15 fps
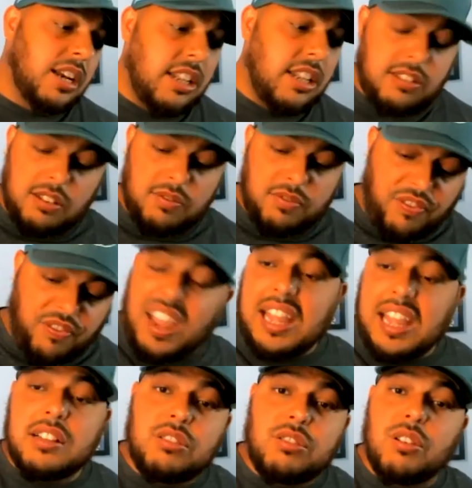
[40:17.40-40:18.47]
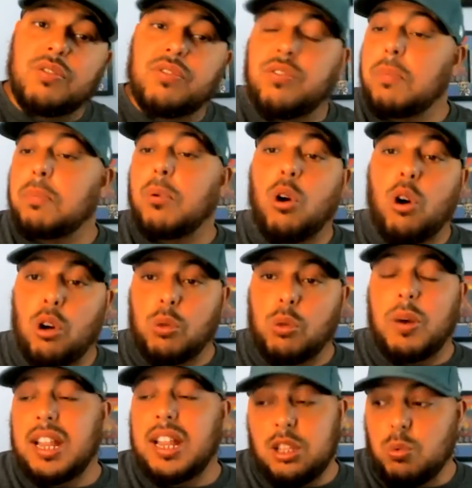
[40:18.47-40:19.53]
and isn't fans of football the
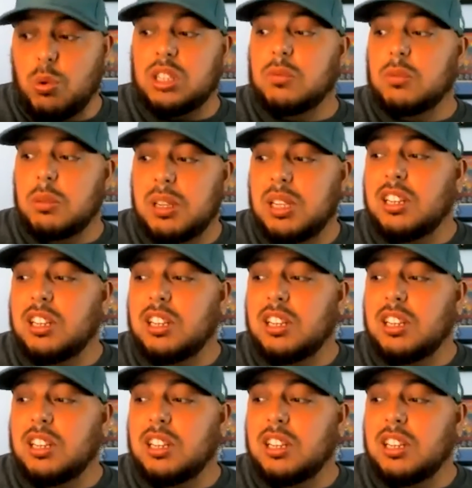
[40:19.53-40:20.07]
way that you want them to be?